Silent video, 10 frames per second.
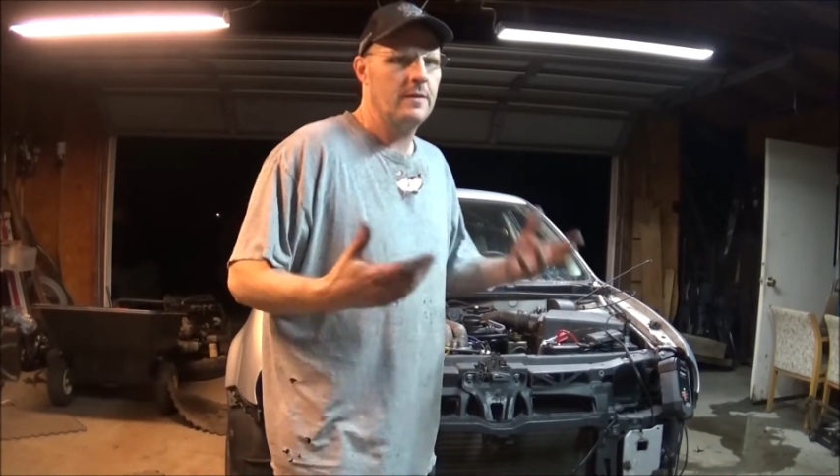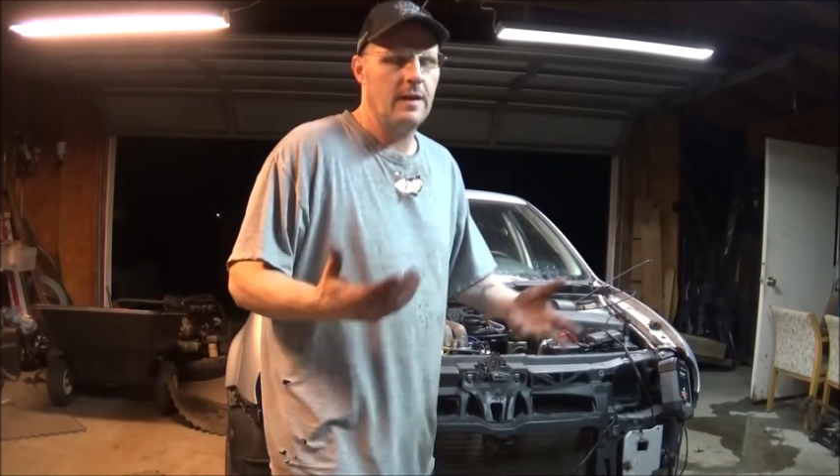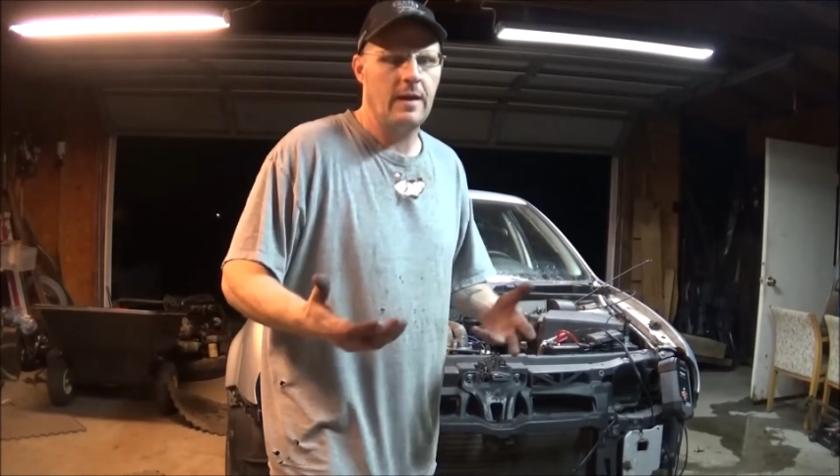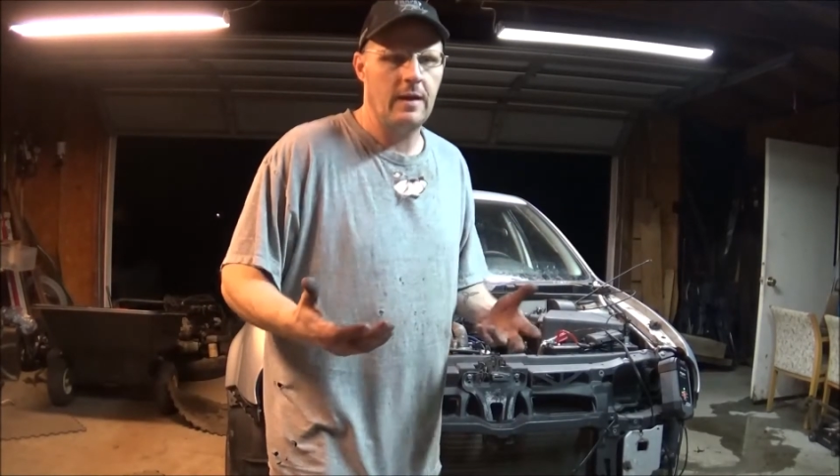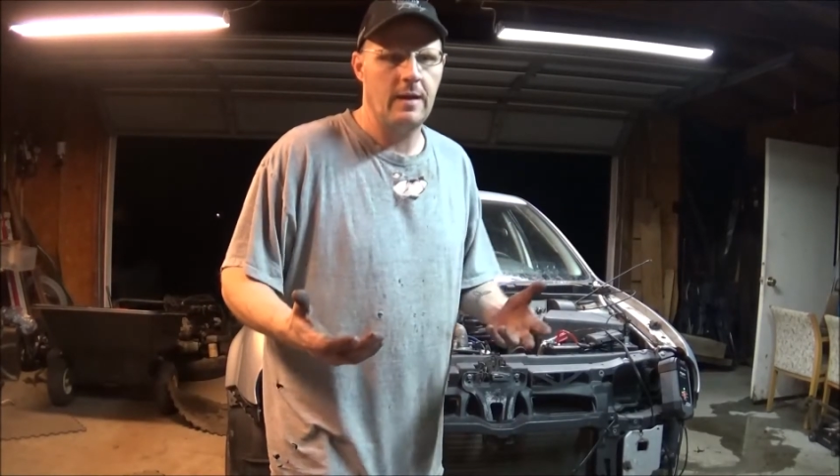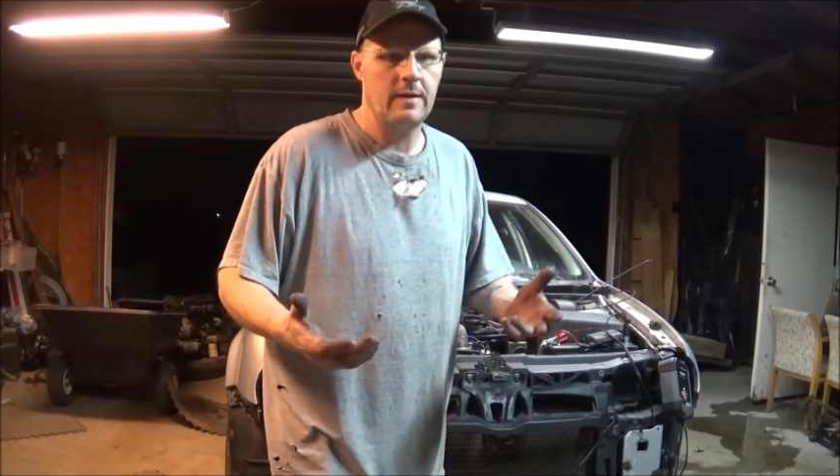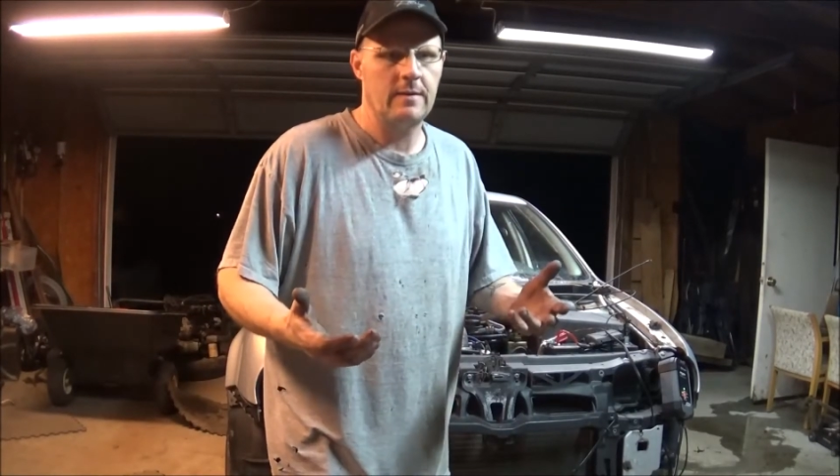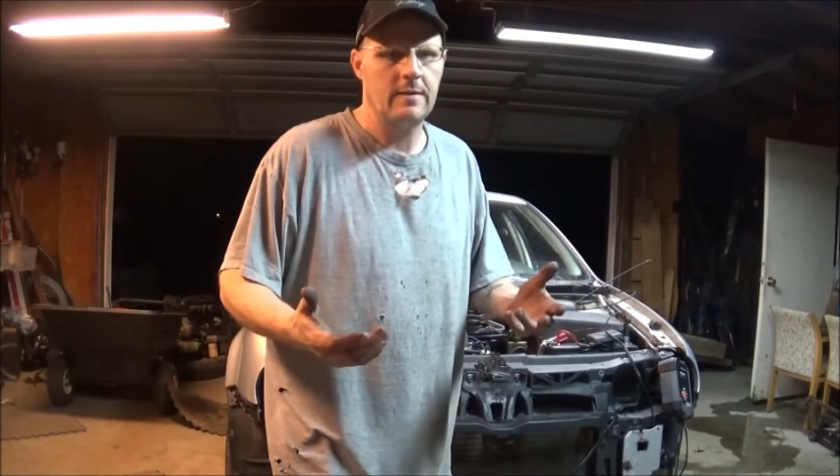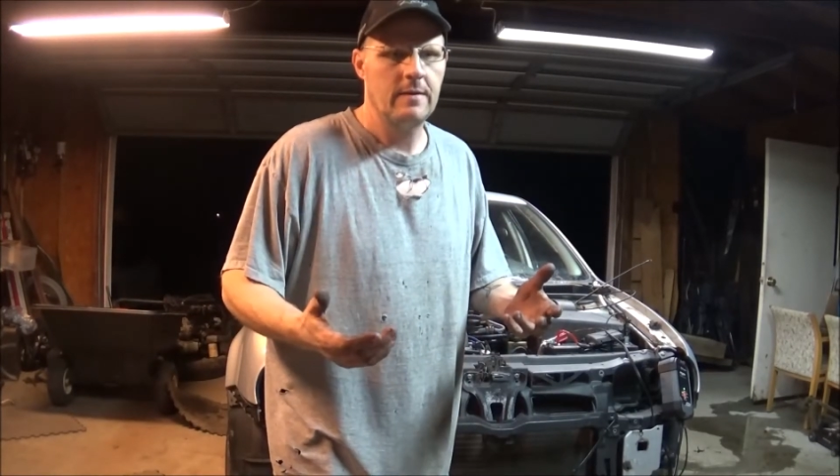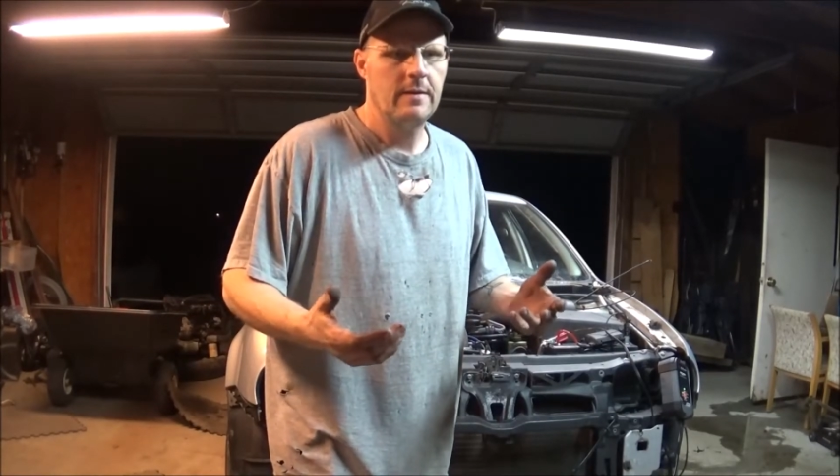
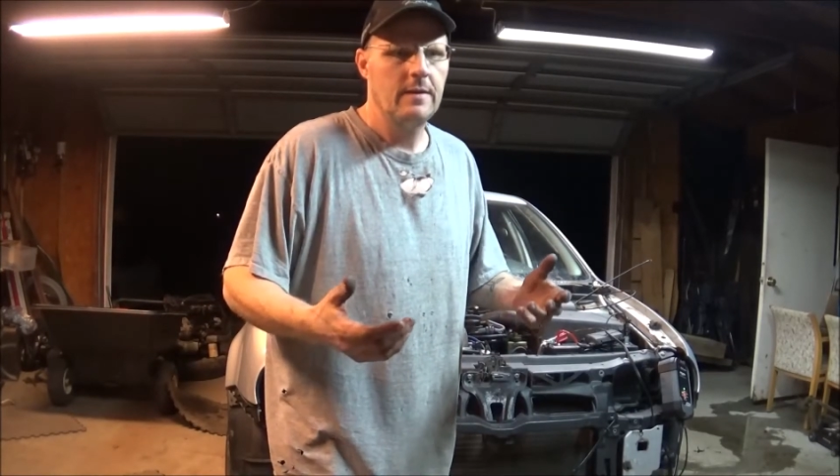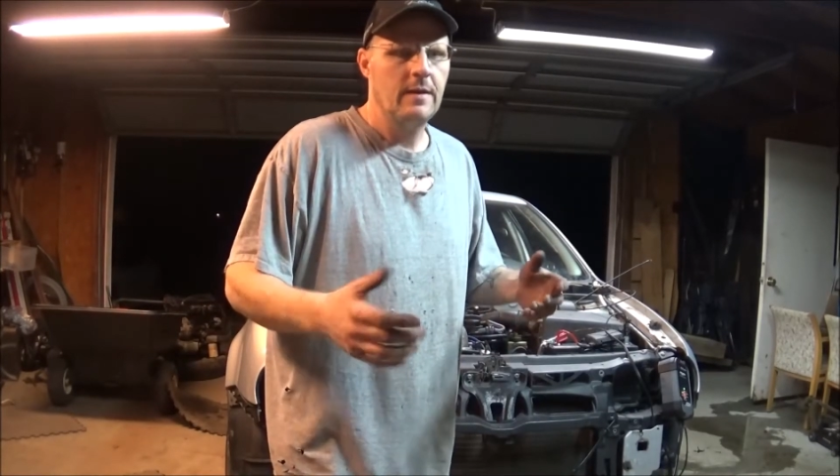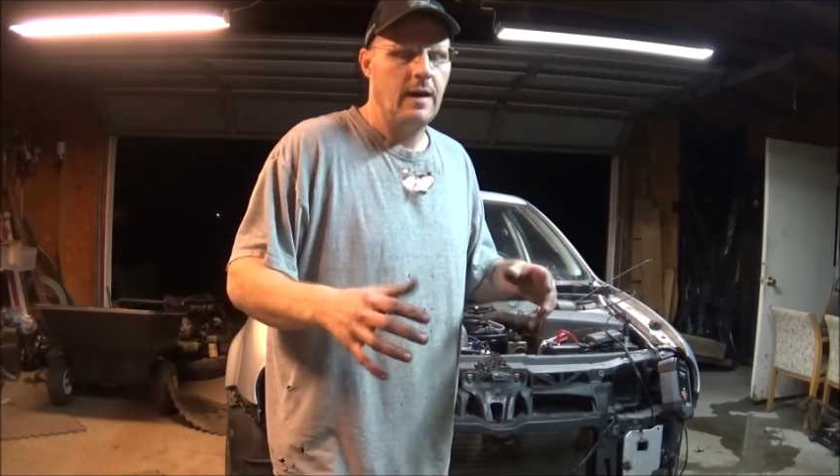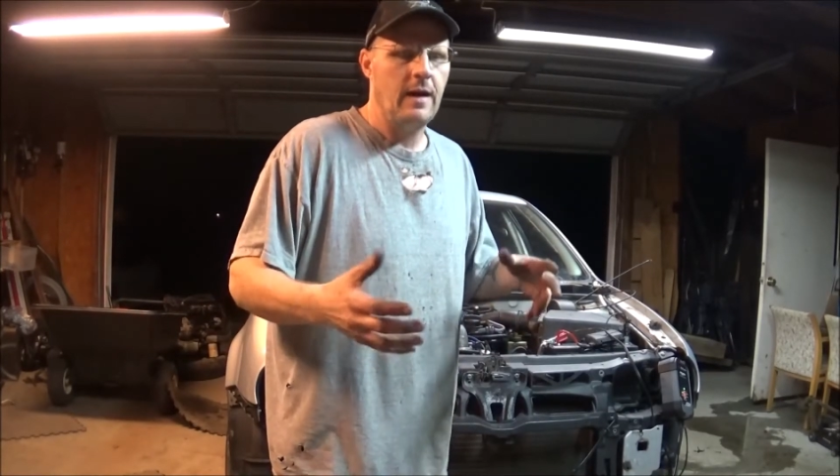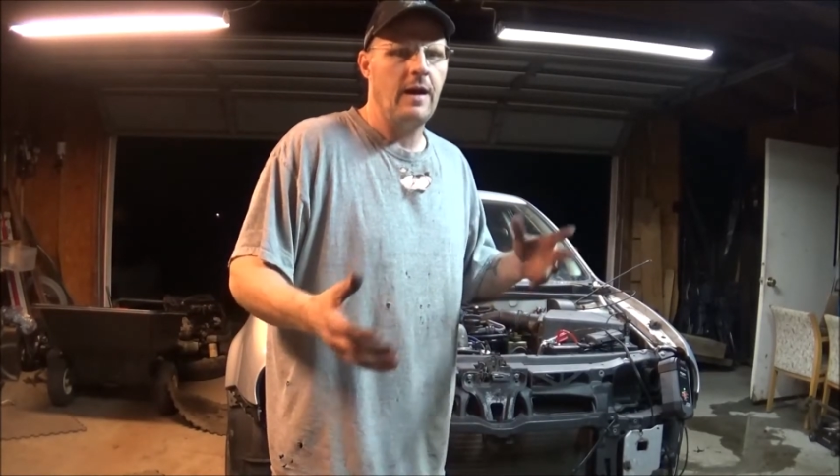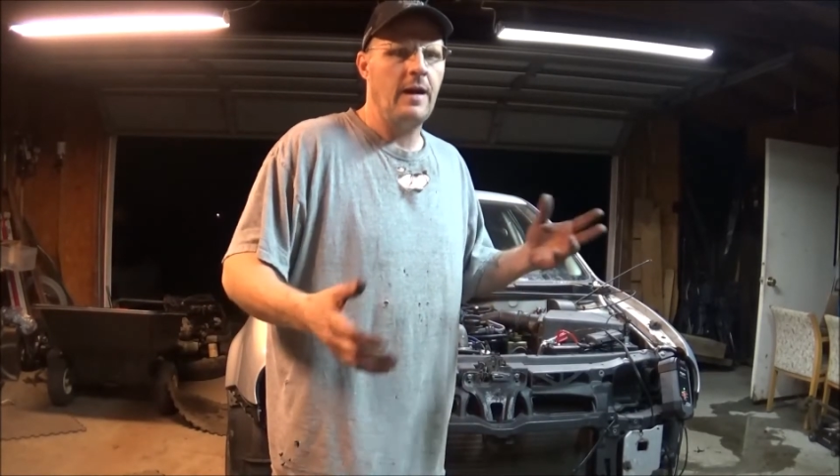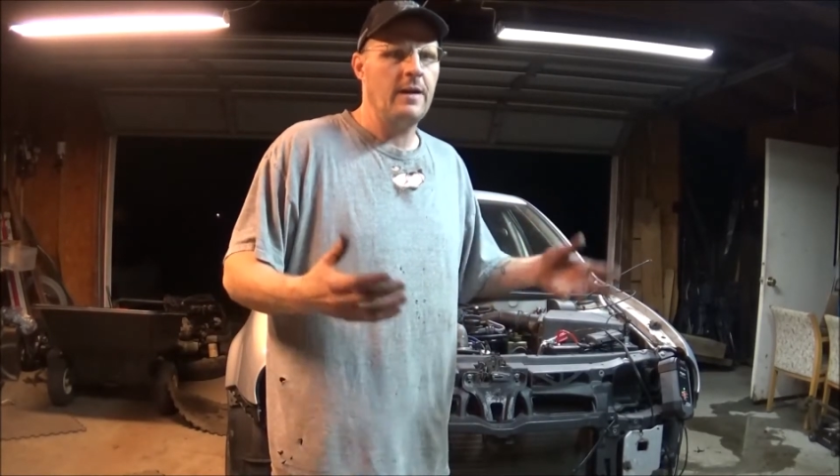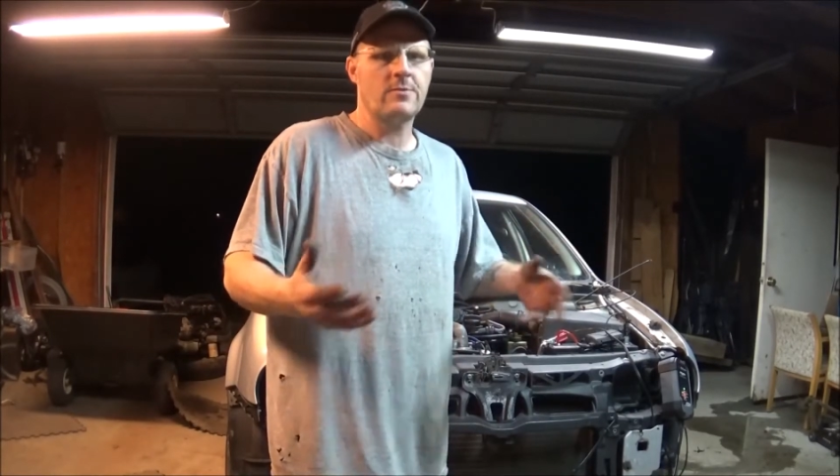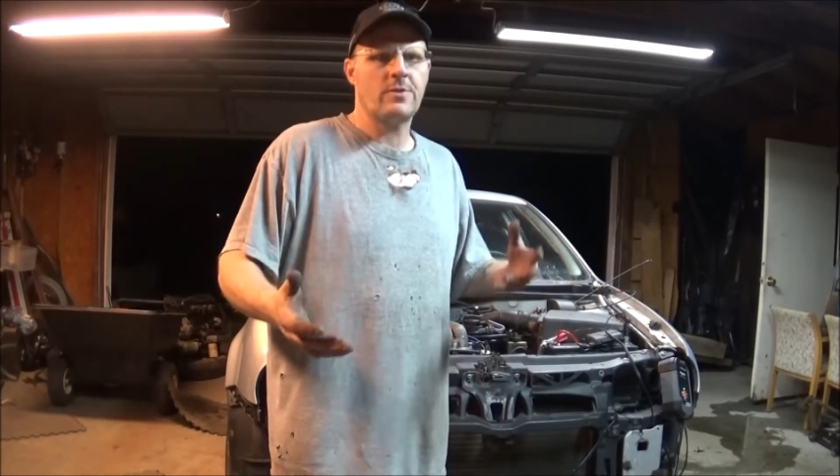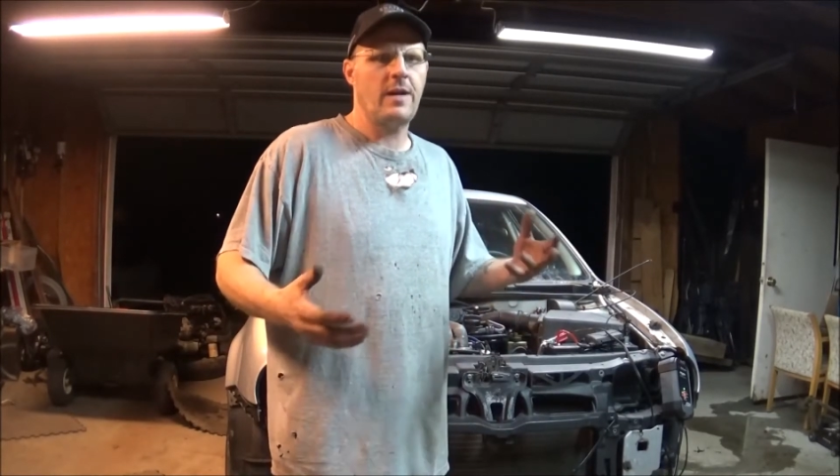and I
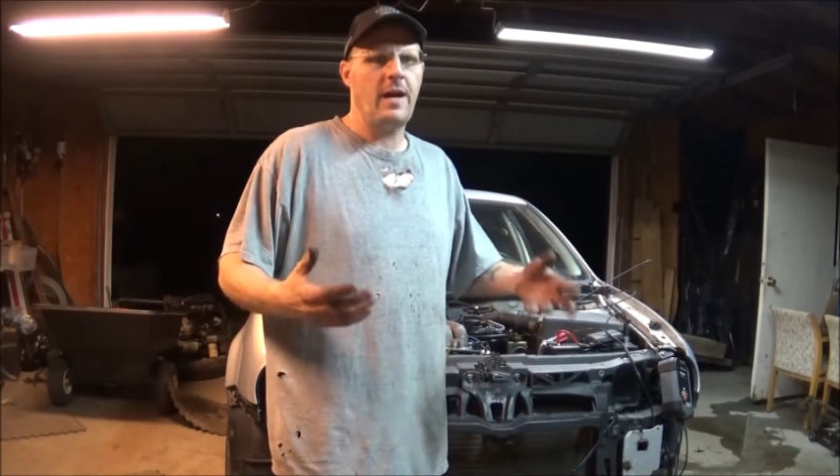actually